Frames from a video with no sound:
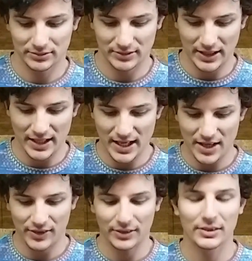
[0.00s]
There you
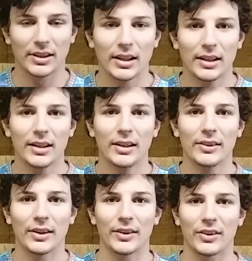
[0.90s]
have it.
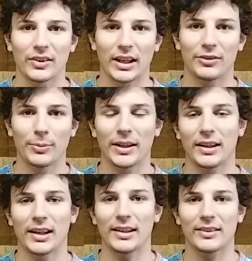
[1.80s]
So this is Clyde from Mainly
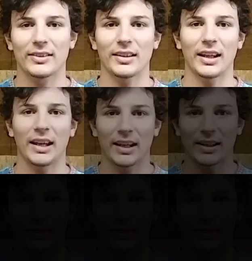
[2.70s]
Hikes, and I'll